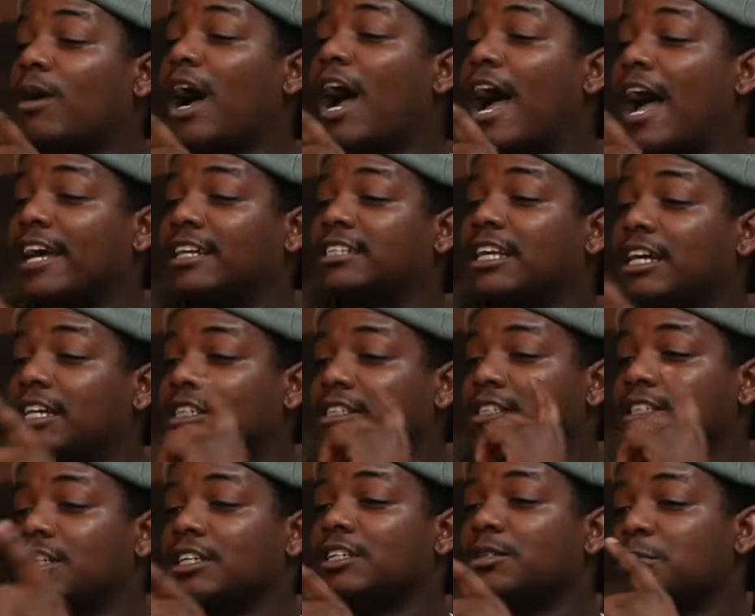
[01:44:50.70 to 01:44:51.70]
reason why I asked that
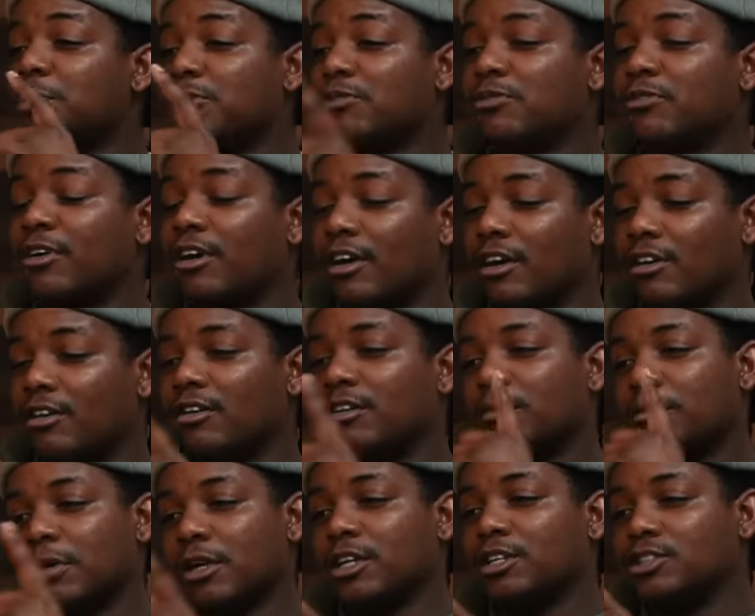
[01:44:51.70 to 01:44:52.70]
because niggas be fronting
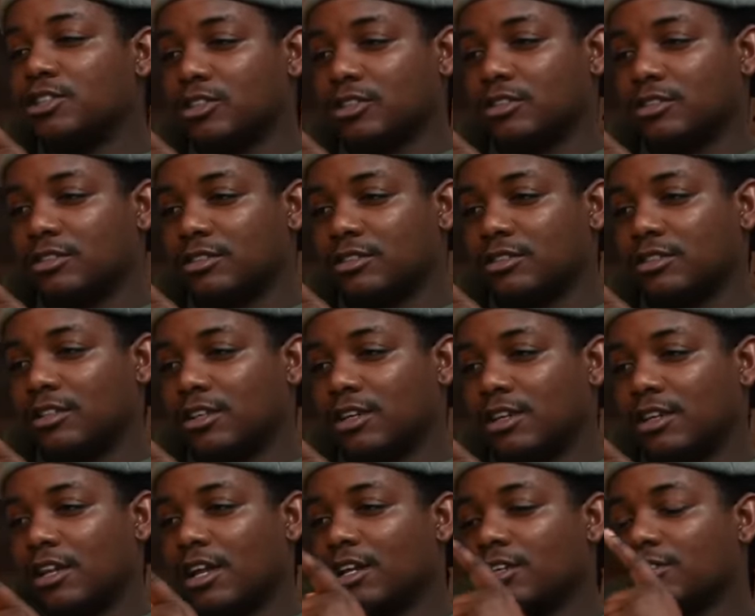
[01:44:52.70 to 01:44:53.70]
on the big Johns.
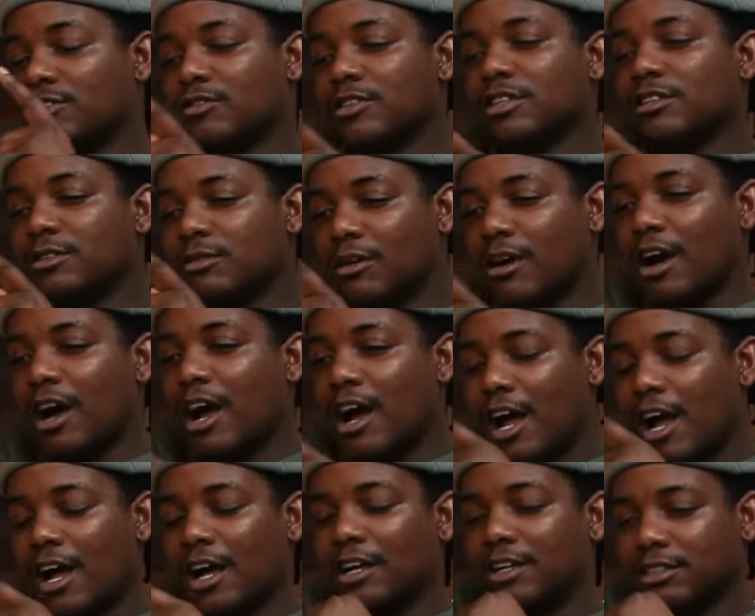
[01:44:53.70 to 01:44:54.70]
That's the reason
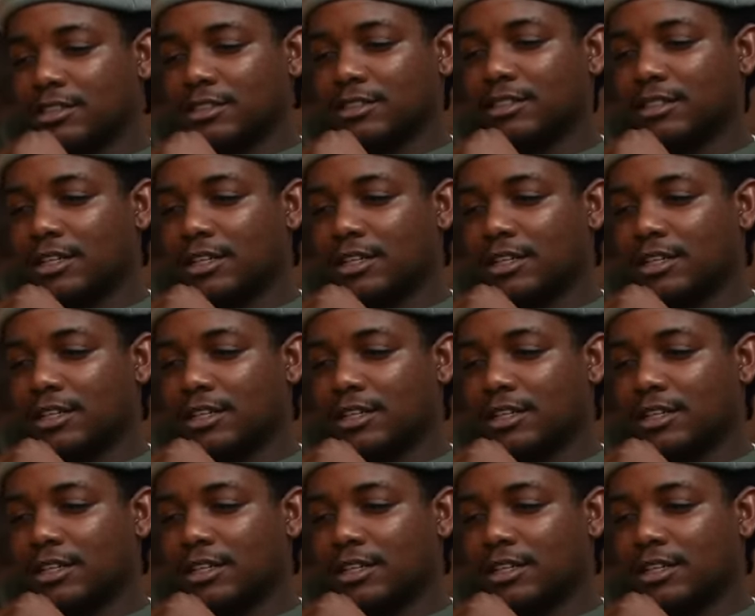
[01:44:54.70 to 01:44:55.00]
why. And